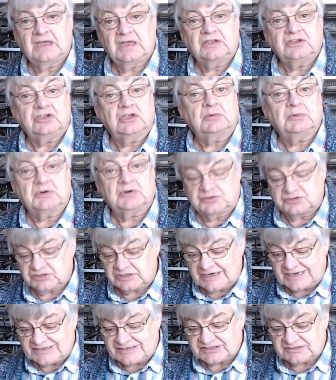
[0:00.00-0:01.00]
You will
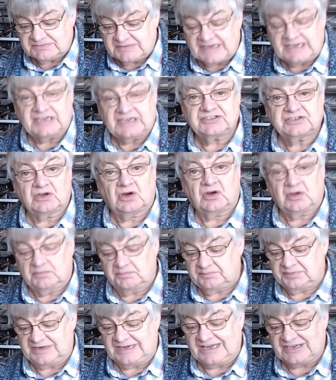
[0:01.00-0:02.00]
transmit
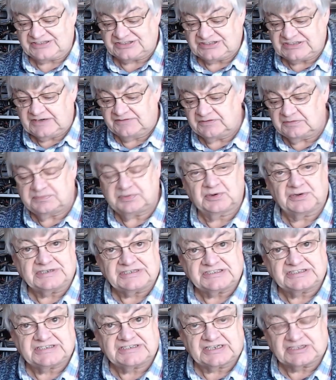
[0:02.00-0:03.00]
at plus
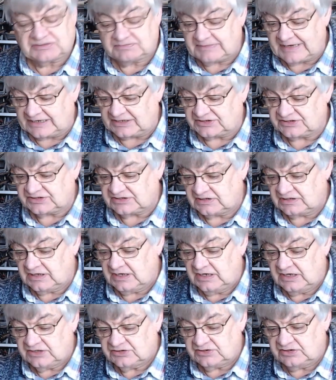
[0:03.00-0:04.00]
7.6 megs.
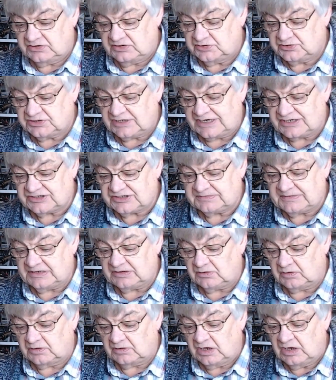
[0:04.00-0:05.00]
So you transmit
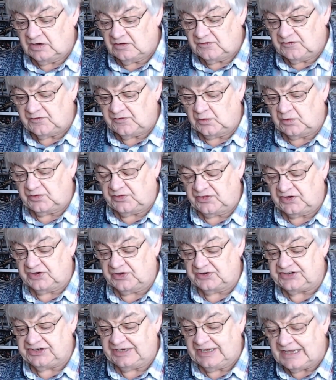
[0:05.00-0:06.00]
on
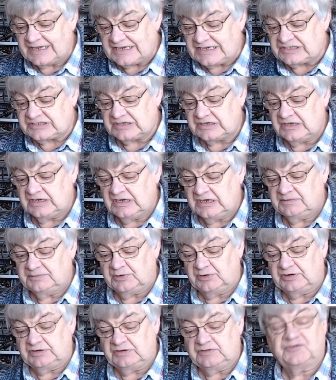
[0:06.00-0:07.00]

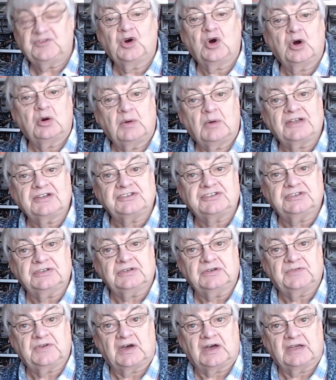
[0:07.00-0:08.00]

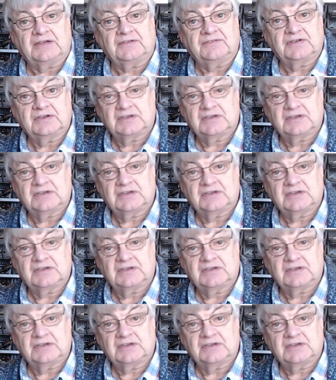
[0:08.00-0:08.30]
438.4125,